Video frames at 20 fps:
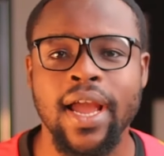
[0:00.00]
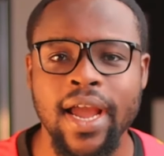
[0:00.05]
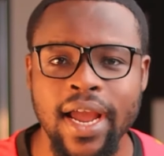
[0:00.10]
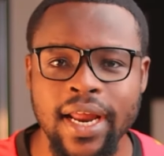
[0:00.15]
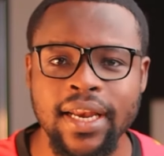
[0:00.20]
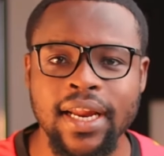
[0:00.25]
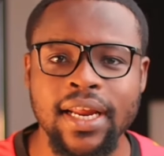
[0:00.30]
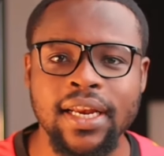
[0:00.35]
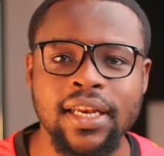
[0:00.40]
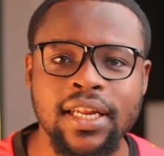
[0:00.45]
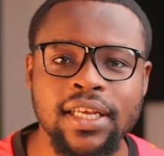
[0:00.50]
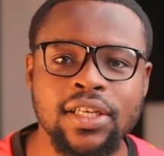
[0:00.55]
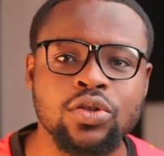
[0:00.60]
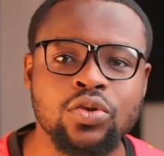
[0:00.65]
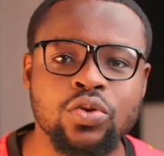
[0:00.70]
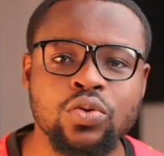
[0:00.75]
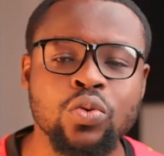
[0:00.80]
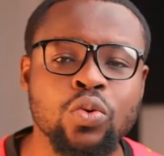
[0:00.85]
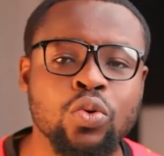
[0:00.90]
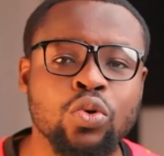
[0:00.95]
And then these
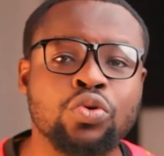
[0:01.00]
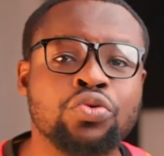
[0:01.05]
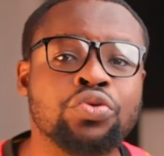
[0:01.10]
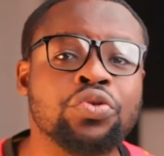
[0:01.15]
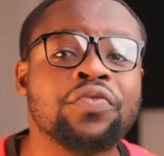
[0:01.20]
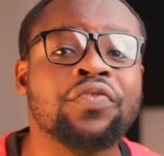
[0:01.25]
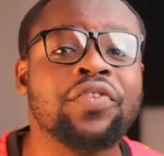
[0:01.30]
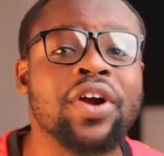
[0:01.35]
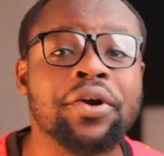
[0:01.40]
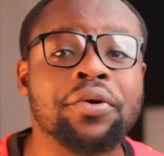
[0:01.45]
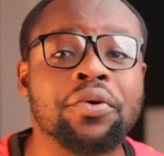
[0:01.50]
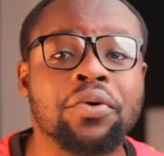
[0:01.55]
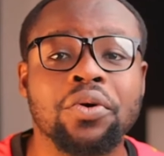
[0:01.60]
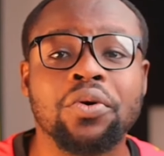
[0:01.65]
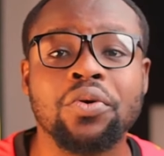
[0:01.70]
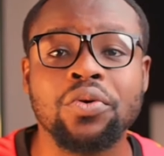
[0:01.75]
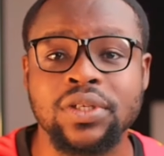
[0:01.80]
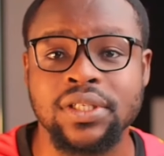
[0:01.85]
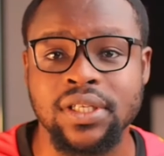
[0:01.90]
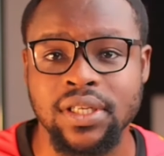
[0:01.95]
two grew very
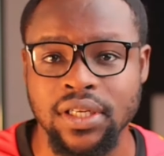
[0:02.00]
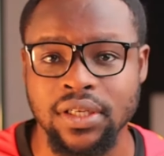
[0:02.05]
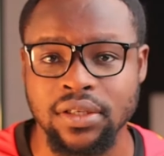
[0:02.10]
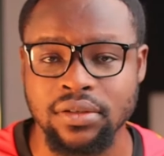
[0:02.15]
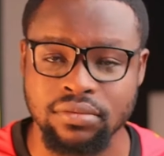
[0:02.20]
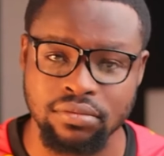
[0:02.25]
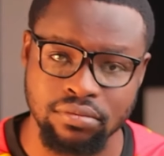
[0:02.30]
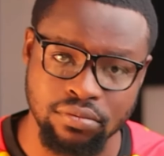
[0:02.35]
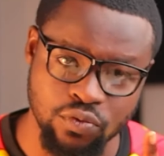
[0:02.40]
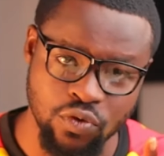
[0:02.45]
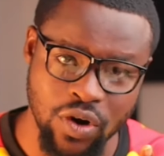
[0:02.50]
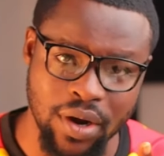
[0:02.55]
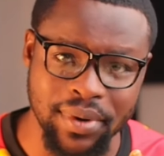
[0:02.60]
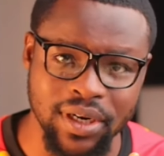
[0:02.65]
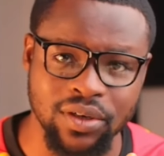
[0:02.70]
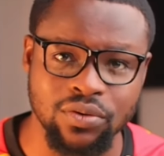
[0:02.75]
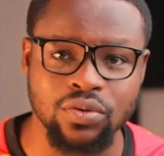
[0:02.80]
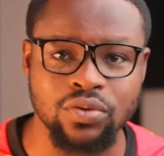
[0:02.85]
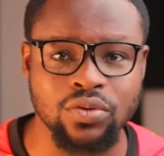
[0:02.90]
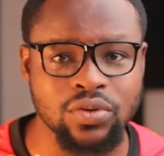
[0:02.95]
closely.
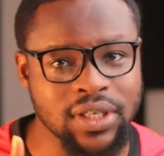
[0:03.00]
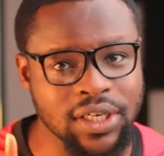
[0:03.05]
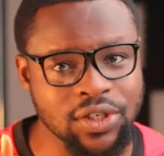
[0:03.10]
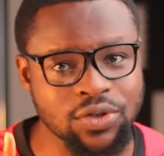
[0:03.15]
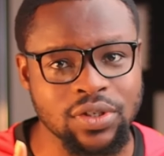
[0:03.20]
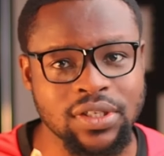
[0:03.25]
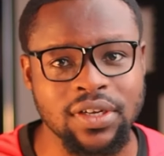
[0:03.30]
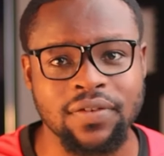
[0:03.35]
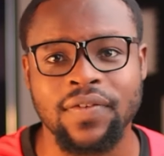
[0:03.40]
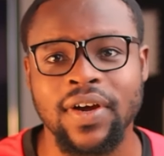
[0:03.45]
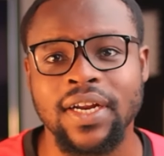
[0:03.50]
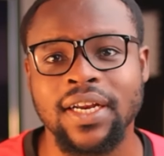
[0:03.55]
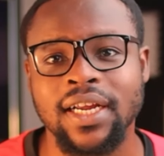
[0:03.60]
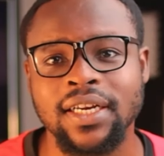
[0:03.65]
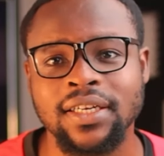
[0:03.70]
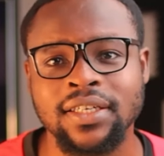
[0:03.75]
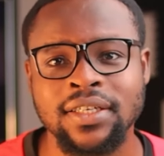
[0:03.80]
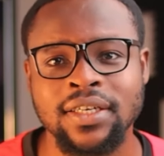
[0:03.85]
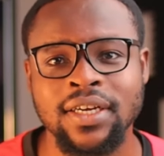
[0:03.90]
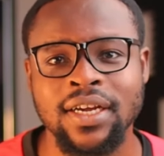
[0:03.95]
Mohammed Kudus and Joseph
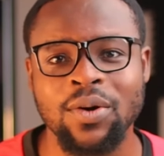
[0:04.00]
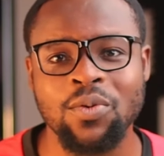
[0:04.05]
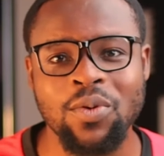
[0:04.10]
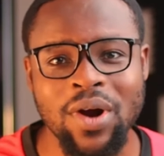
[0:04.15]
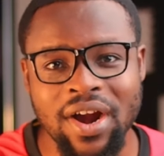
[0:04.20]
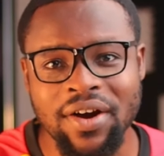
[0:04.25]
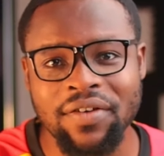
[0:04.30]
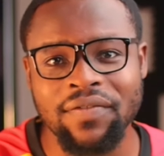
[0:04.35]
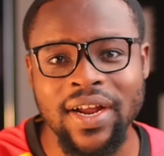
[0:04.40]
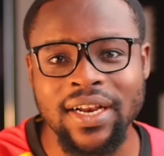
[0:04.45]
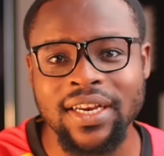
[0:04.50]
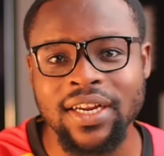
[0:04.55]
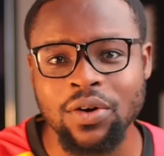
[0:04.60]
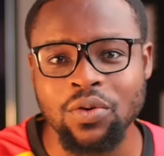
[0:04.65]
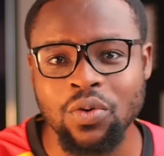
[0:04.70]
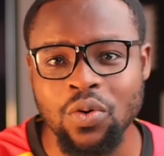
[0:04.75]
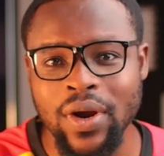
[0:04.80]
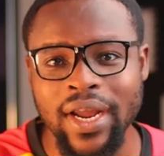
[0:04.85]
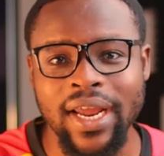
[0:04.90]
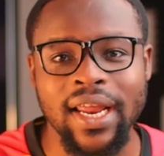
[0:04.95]
Annan, wherever they
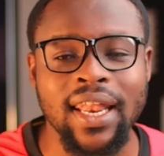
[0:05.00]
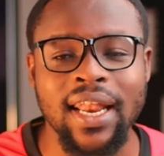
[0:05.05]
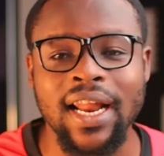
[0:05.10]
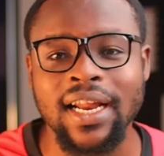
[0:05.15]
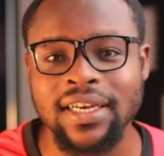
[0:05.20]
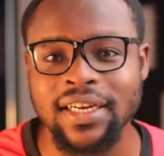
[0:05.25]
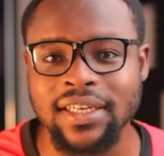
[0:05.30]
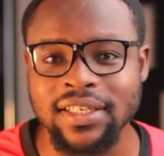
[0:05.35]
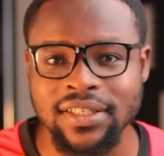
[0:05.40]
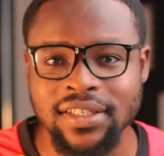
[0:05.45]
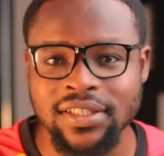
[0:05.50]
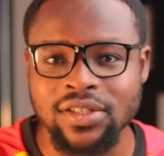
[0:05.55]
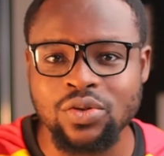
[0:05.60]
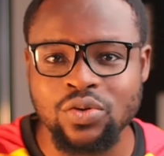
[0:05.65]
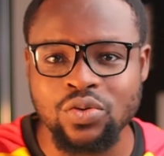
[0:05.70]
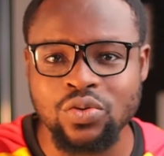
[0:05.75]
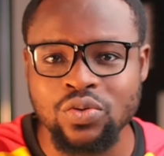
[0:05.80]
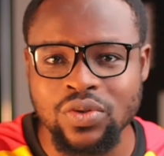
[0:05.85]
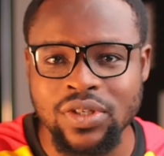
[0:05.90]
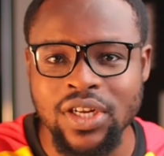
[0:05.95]
go in London, these
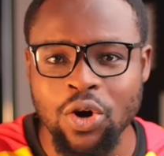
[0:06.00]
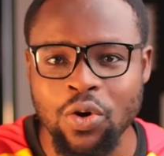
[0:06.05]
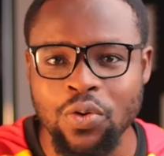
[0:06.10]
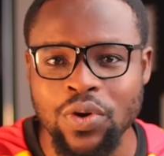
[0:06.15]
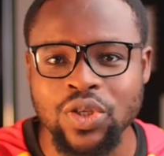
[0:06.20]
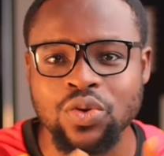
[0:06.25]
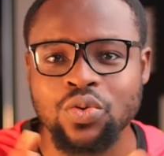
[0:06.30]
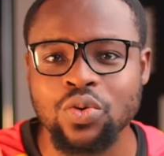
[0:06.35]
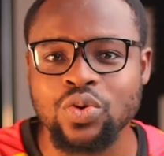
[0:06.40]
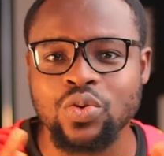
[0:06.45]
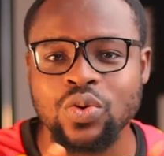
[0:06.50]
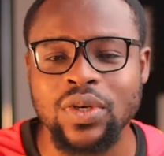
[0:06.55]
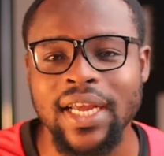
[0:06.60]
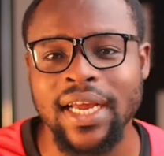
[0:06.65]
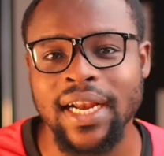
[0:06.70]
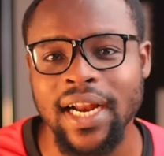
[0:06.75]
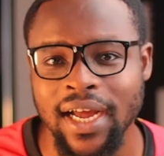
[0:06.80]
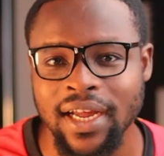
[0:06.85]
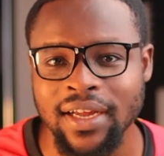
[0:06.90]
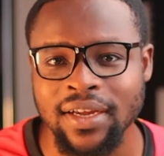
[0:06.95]
two, they always go
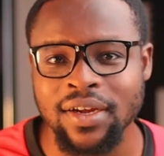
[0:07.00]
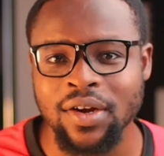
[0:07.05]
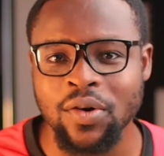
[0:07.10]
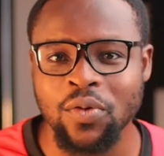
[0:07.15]
together.